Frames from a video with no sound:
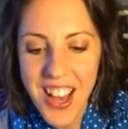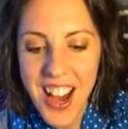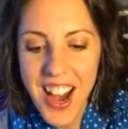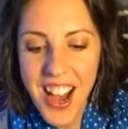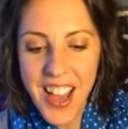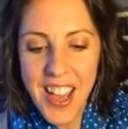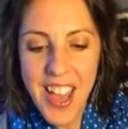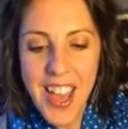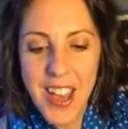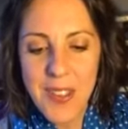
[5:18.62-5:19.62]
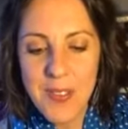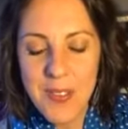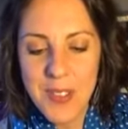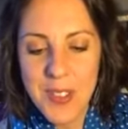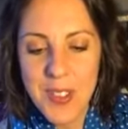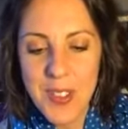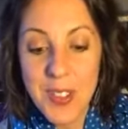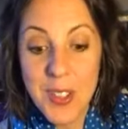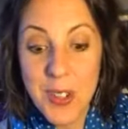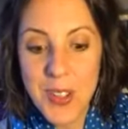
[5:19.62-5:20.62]
I am
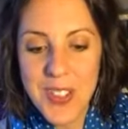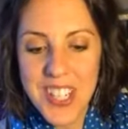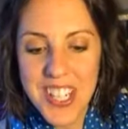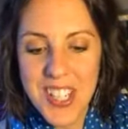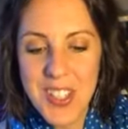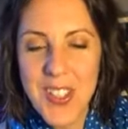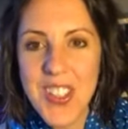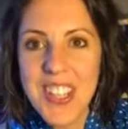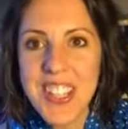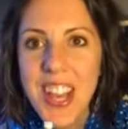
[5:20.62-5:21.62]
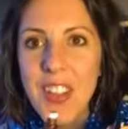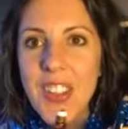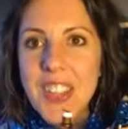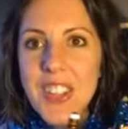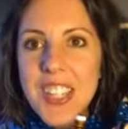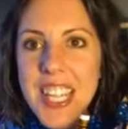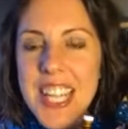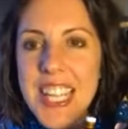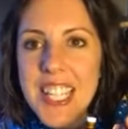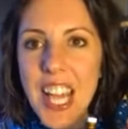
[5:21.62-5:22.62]
sort of addicted to these now. These are
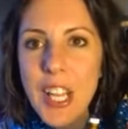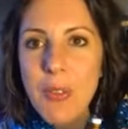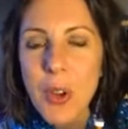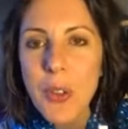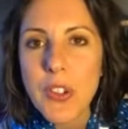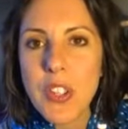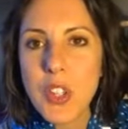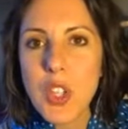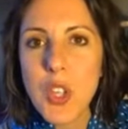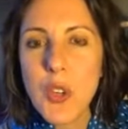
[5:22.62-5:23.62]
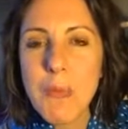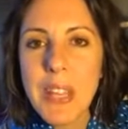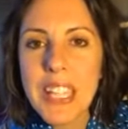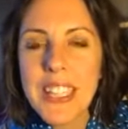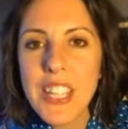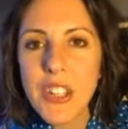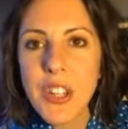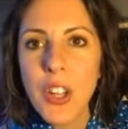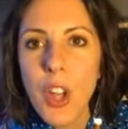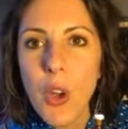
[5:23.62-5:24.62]
teeny tiny rollers. They're 2
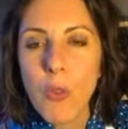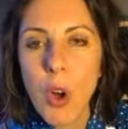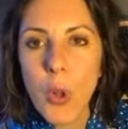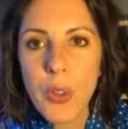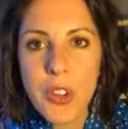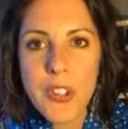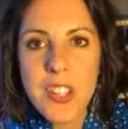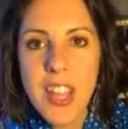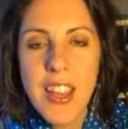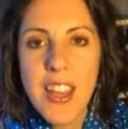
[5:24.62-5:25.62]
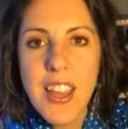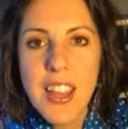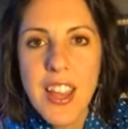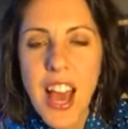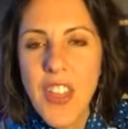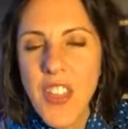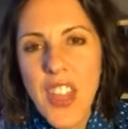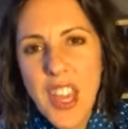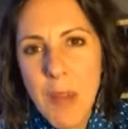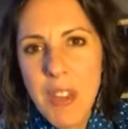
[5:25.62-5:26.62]
milliliter rollers. I think
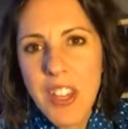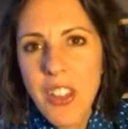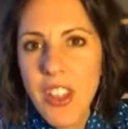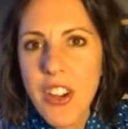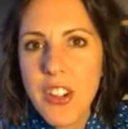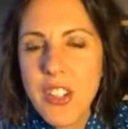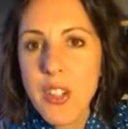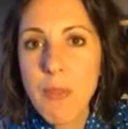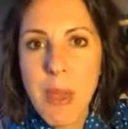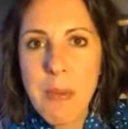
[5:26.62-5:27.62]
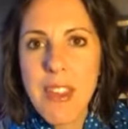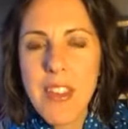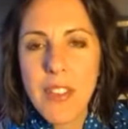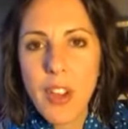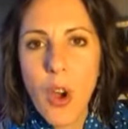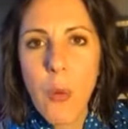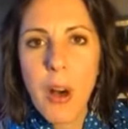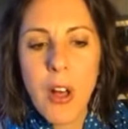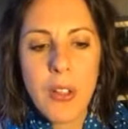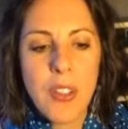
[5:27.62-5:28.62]
they come in clear too, maybe even
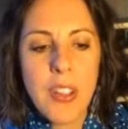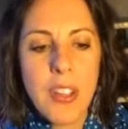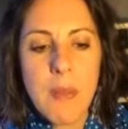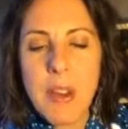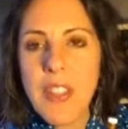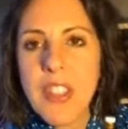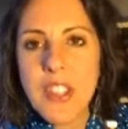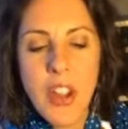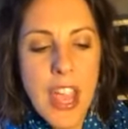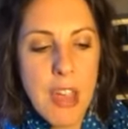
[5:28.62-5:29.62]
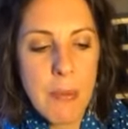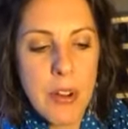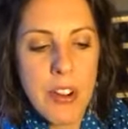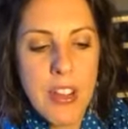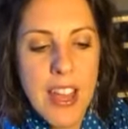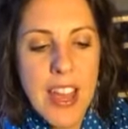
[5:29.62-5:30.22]
cobalt, but these are amber.